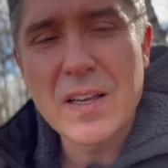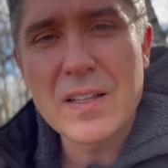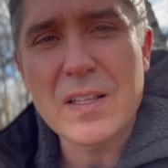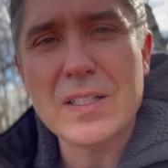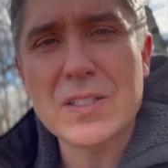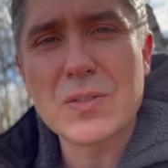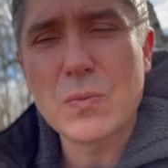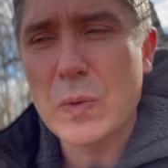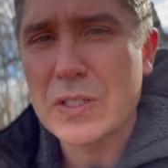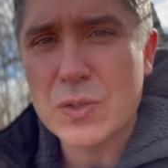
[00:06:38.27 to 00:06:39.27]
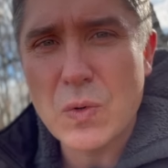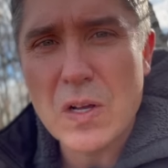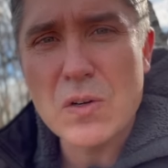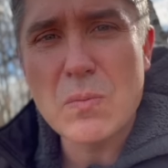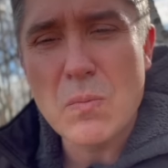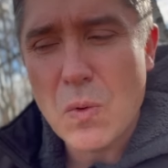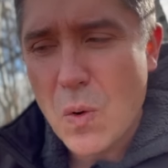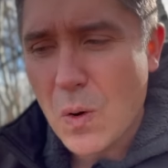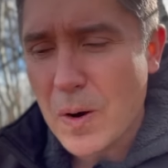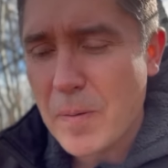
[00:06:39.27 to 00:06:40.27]
They, we struggle
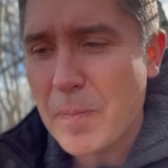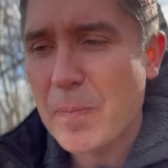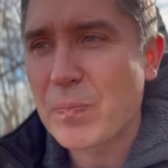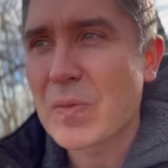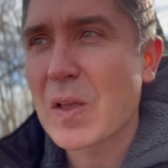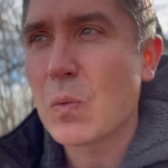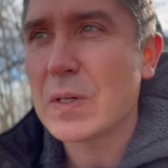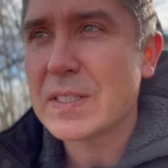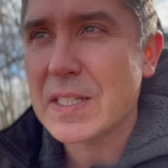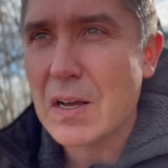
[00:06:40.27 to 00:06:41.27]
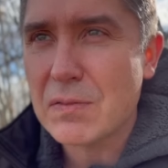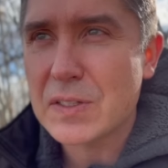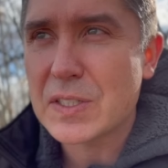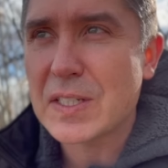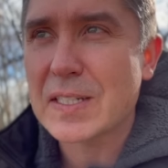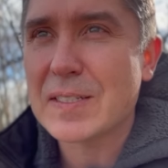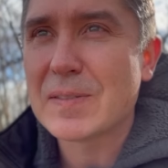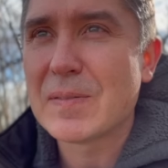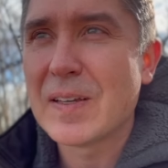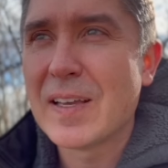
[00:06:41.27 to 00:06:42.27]
more with selfishness
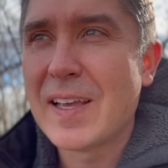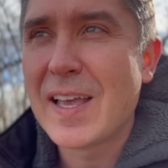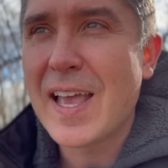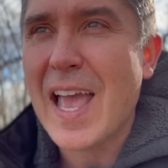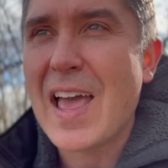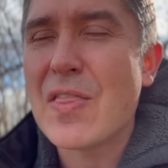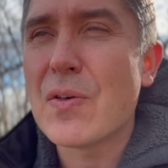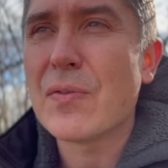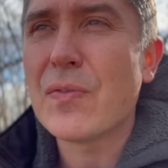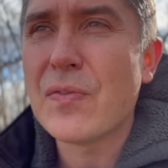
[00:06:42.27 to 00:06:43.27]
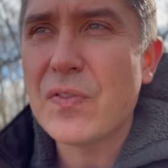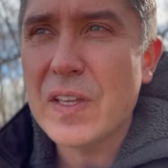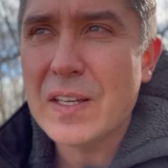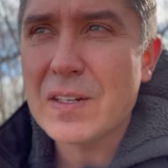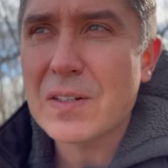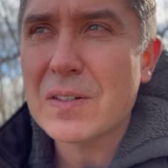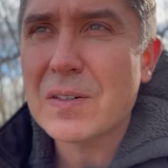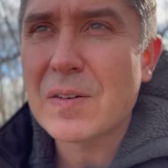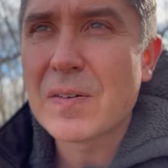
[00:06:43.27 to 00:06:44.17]
and the fear